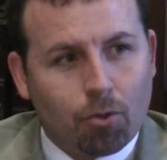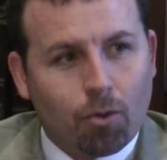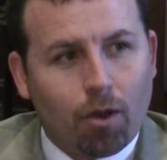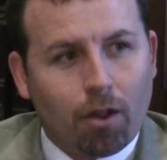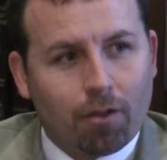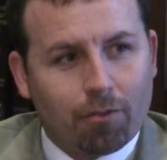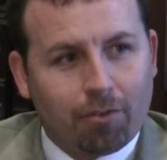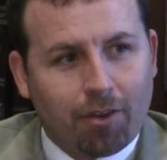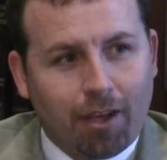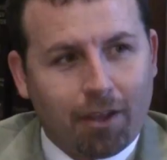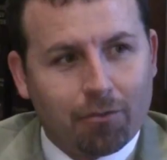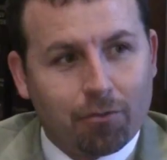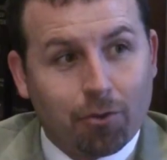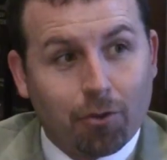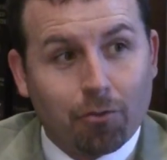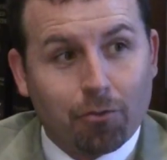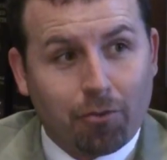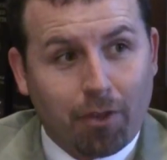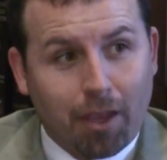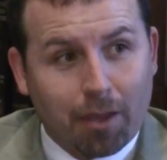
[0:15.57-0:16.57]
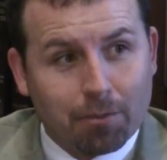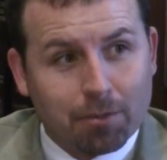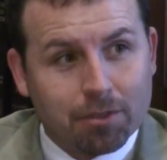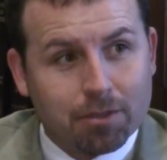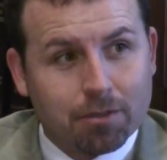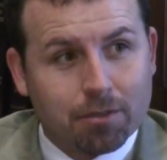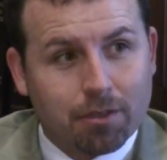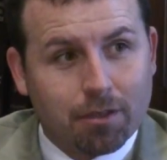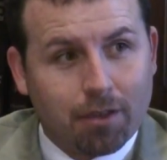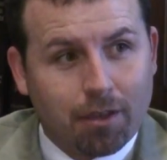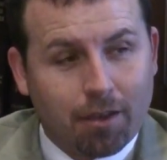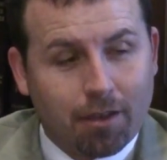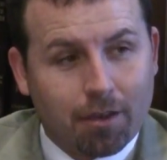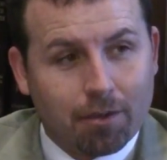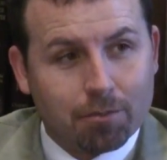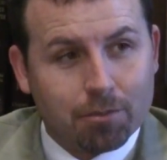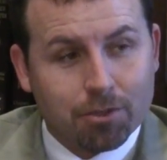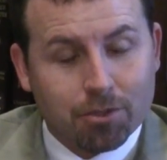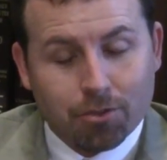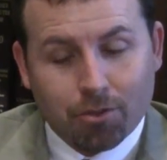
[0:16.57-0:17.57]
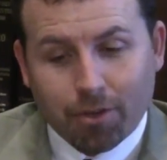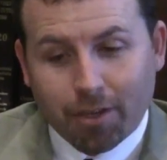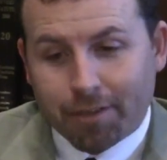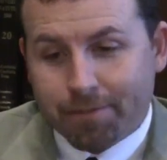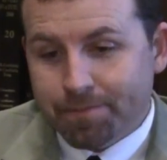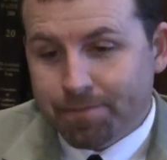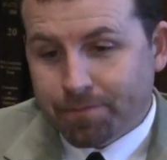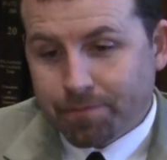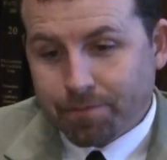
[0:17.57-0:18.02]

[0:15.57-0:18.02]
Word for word: qualify for a famous Missourian.